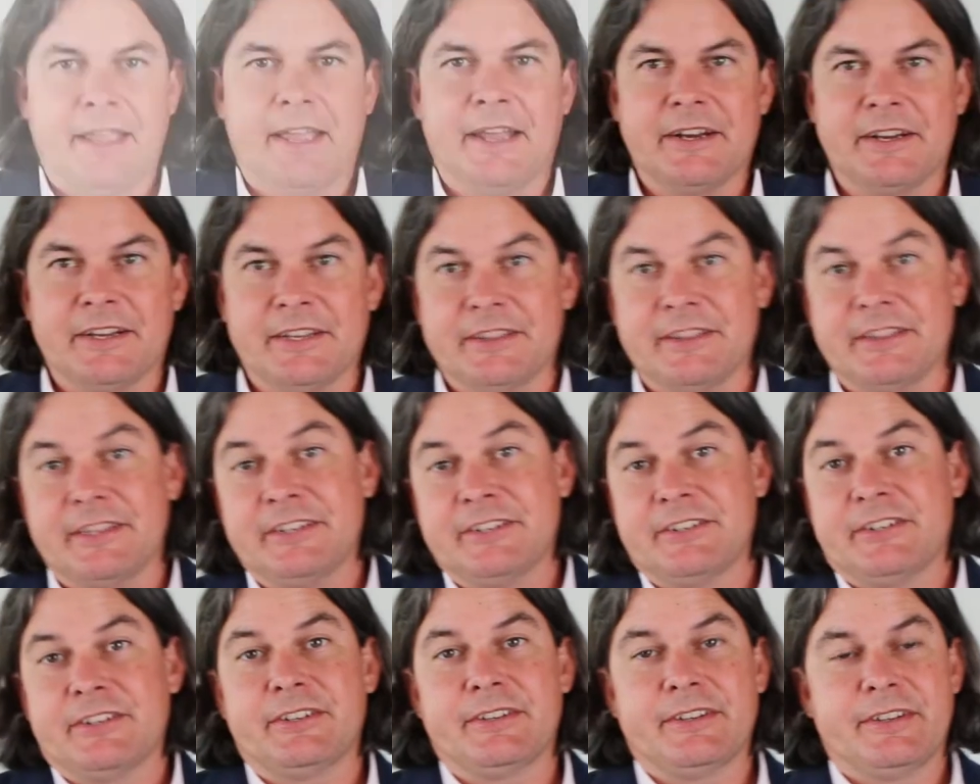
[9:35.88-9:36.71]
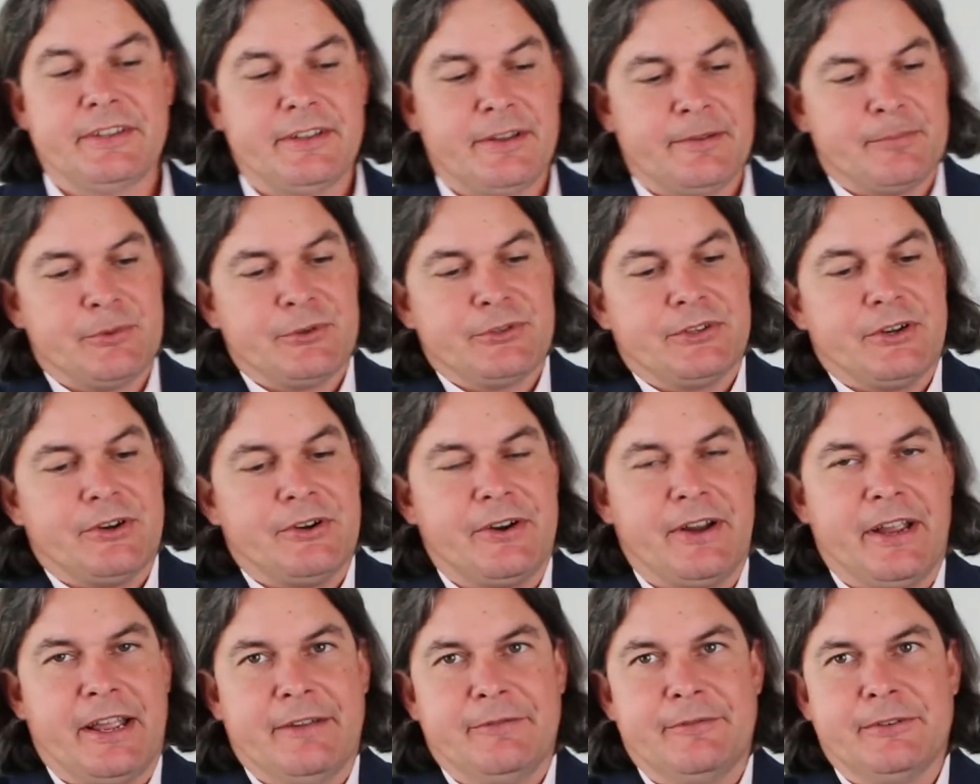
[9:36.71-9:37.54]
And again, these numbers
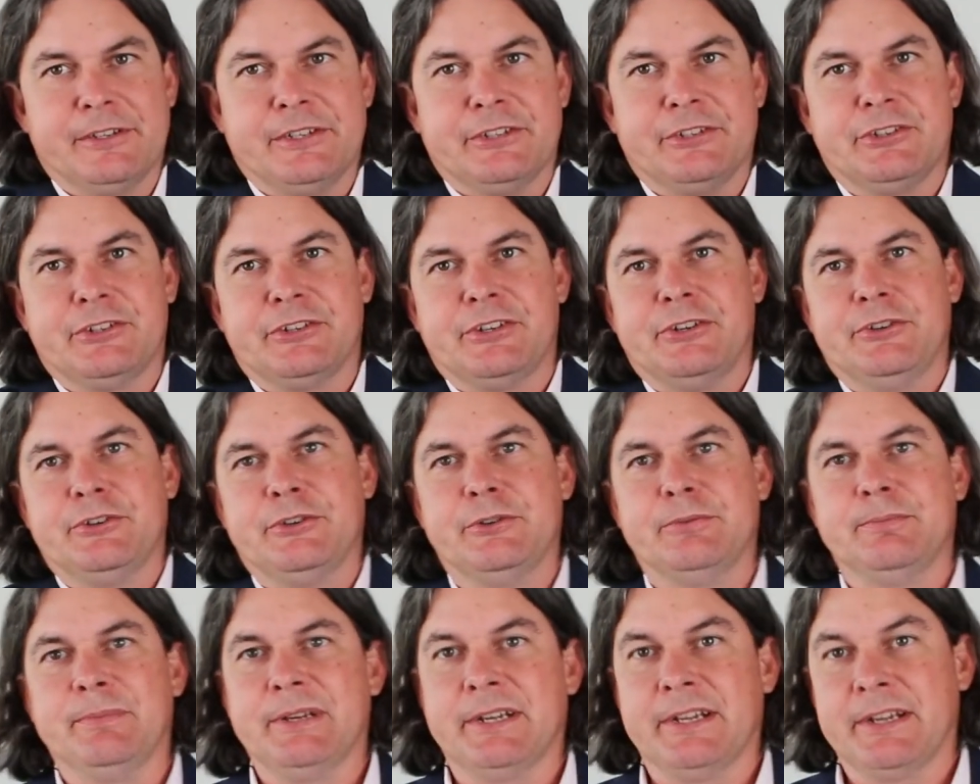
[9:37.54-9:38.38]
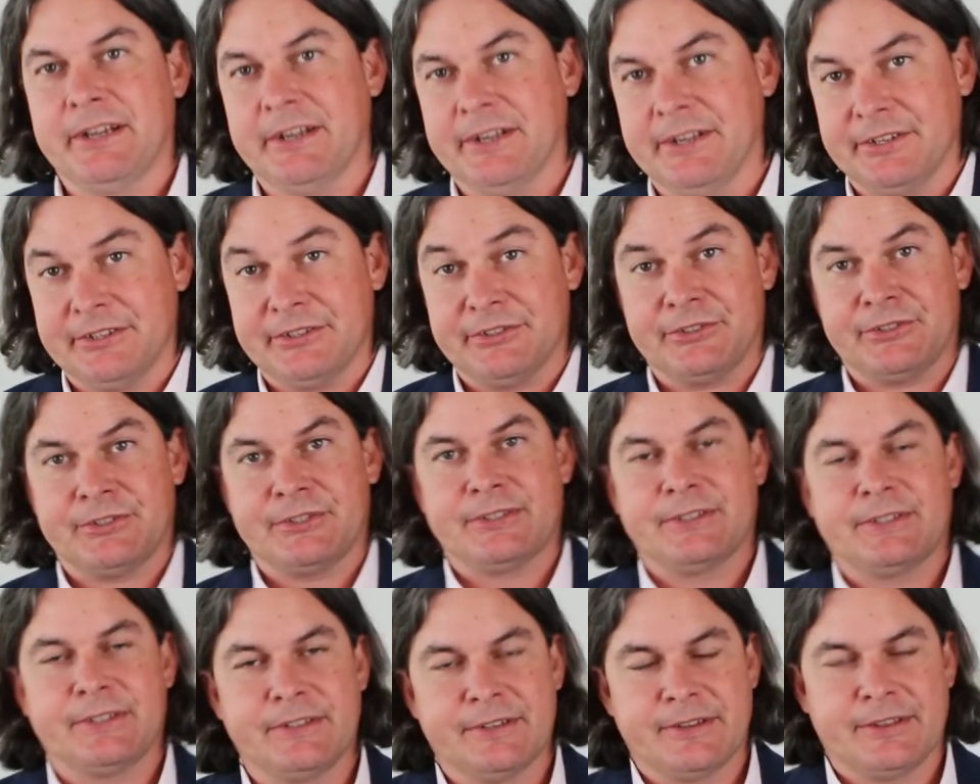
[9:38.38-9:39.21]
are heavily skewed
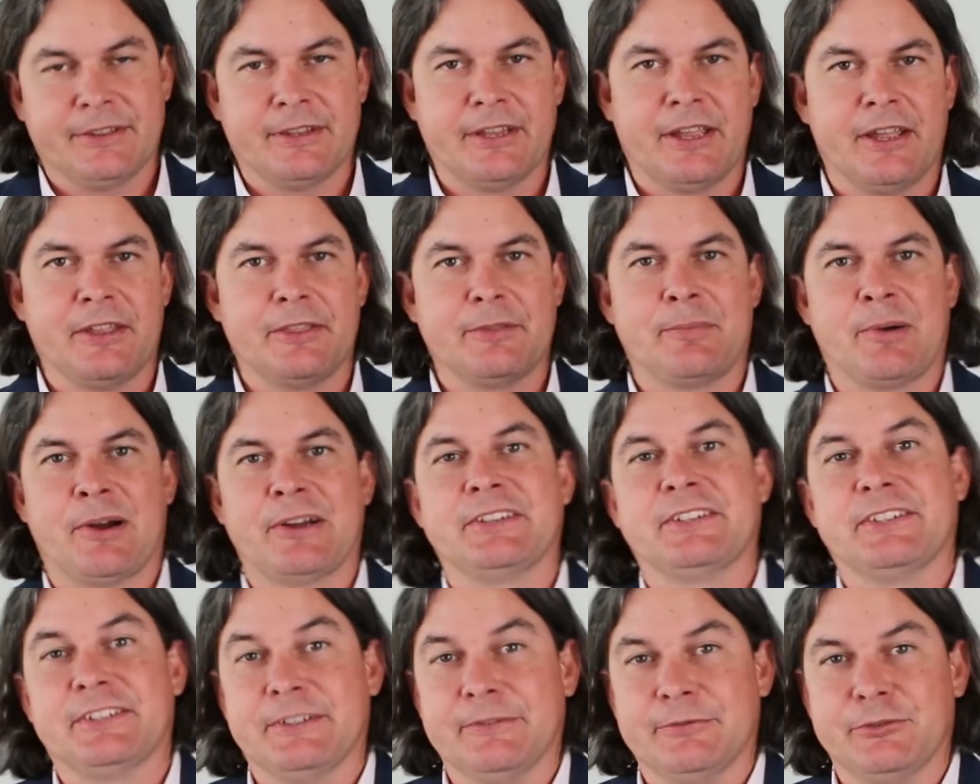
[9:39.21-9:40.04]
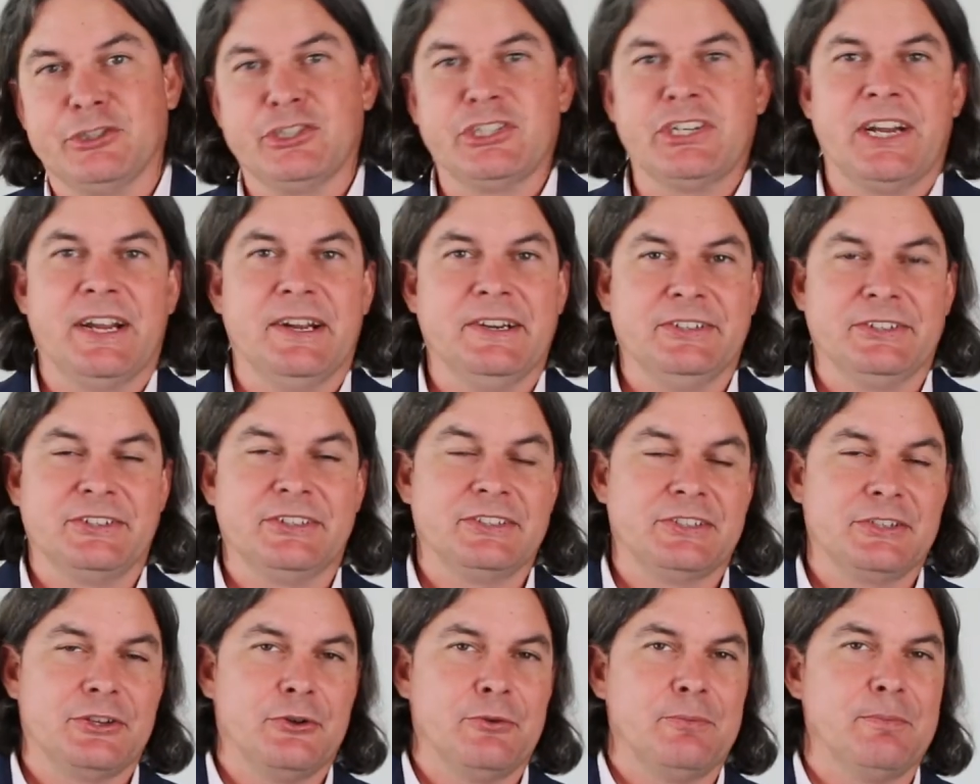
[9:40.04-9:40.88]
because the the prices have
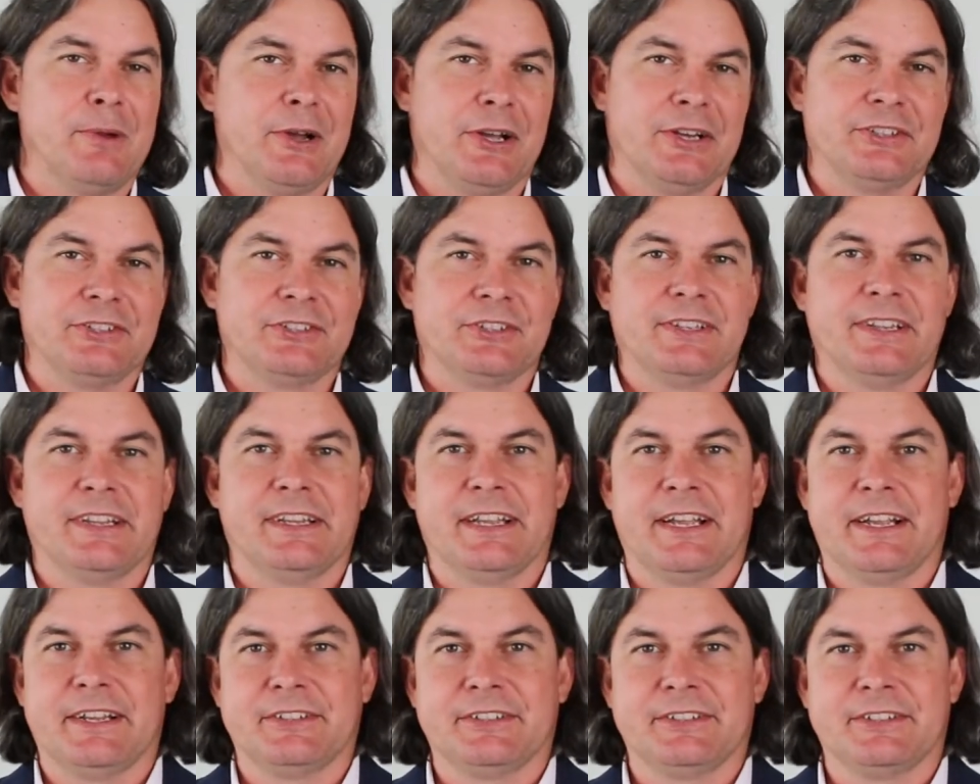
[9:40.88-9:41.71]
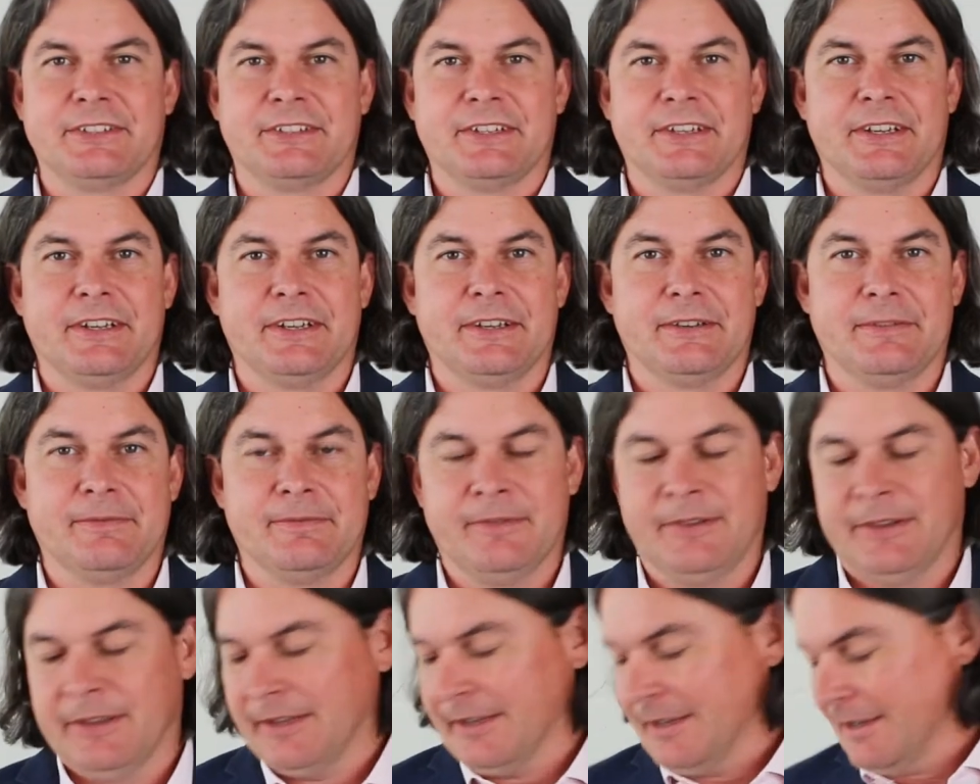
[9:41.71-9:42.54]
changed so much in the last uh,
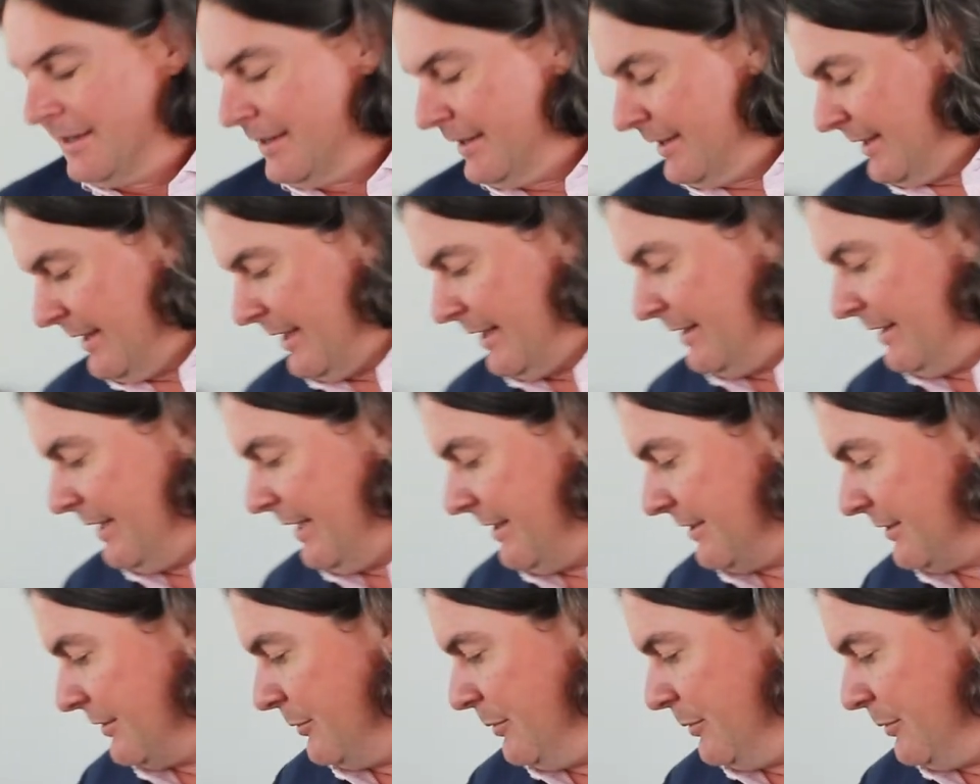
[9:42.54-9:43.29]
last